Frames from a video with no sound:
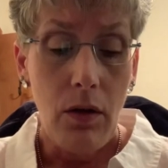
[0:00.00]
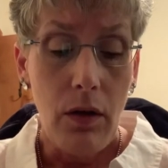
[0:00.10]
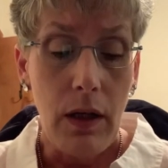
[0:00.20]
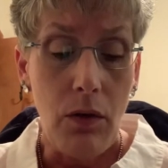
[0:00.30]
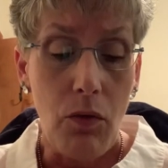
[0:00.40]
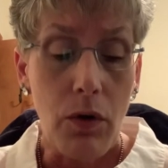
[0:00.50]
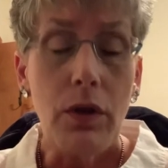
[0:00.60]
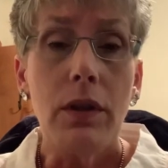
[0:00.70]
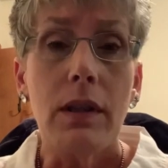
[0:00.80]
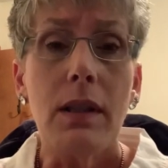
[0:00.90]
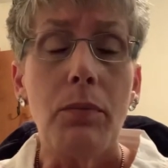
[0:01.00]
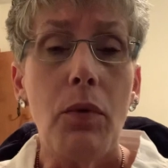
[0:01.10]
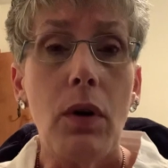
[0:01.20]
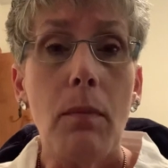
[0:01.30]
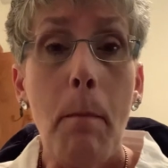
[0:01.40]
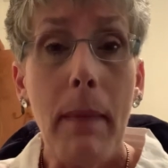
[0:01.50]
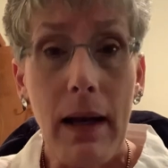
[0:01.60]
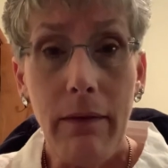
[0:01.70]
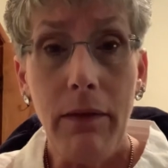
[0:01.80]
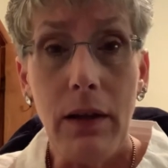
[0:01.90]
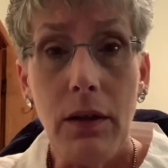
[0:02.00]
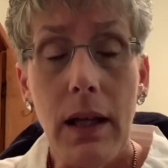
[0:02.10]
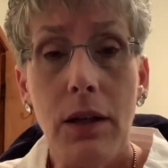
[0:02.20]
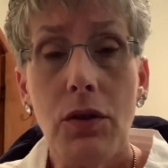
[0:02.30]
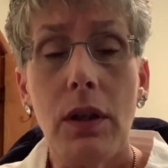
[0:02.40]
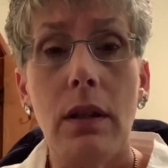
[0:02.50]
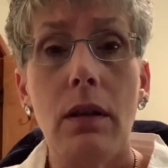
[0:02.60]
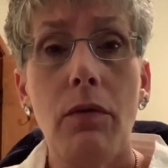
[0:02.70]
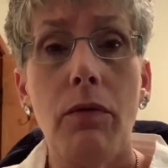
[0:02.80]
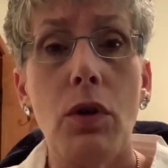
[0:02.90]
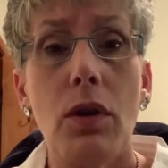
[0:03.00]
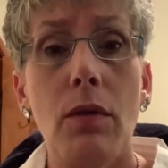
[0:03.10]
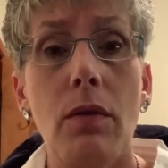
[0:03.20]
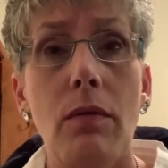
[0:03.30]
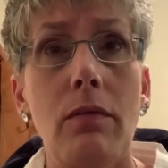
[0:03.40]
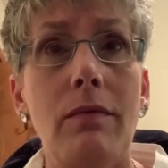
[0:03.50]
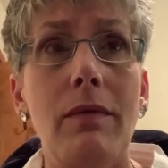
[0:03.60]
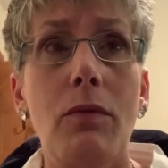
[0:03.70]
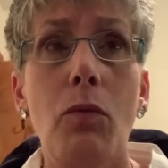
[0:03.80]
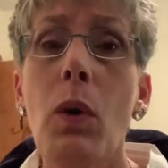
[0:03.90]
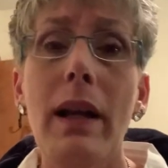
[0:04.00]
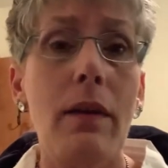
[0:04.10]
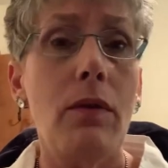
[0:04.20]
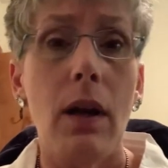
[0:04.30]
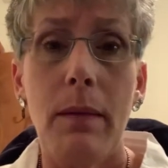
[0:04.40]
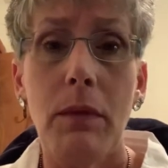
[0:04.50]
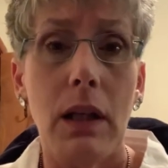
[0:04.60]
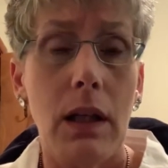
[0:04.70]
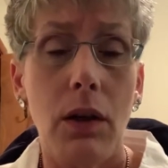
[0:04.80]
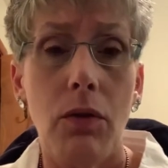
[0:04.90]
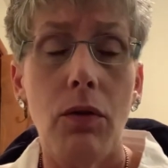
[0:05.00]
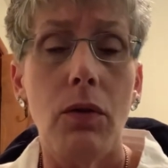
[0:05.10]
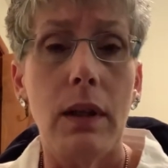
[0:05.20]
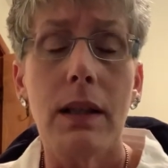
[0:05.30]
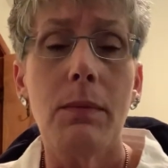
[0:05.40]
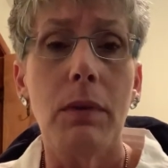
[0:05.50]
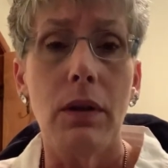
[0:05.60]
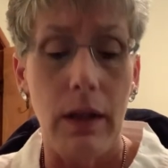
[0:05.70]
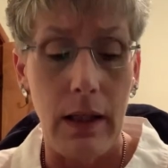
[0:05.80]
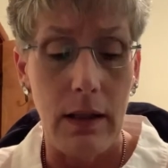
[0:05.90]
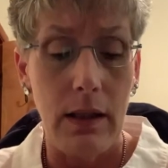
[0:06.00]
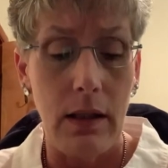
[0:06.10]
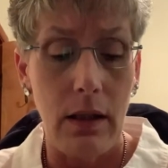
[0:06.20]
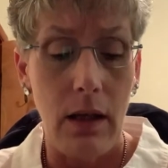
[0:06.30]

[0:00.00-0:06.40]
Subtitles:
in order to support my foundation for whatever I'm going to go through and experience,